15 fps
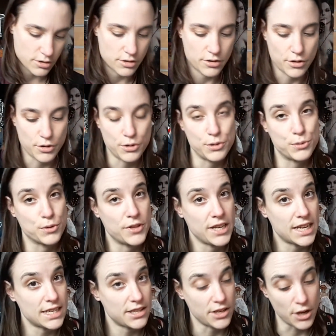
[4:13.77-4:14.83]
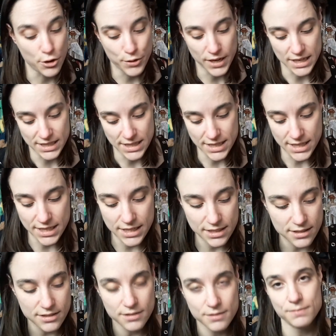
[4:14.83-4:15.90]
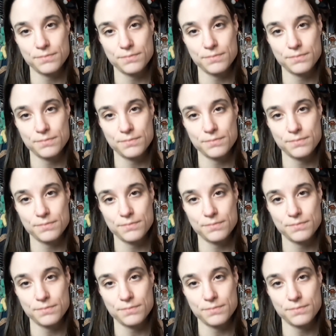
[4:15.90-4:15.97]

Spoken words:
those were the only Etsy things.